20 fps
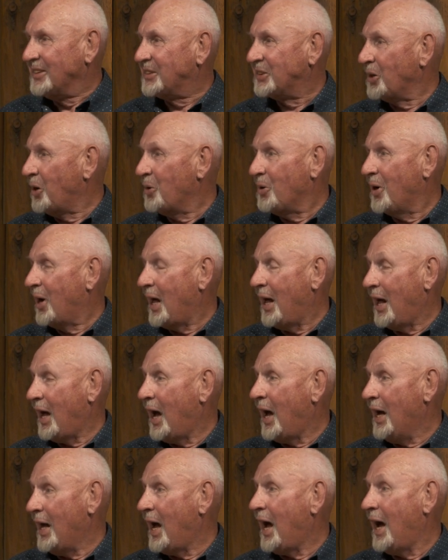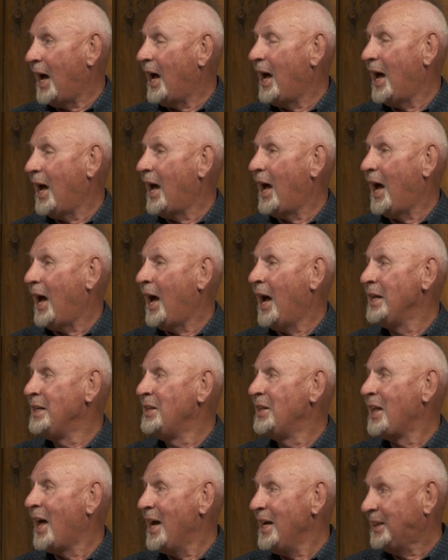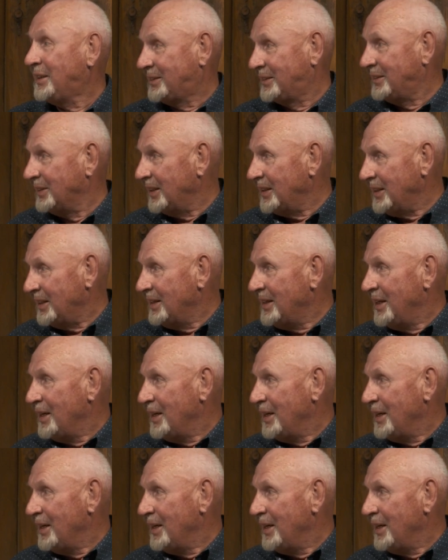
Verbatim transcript: so I, I liked it,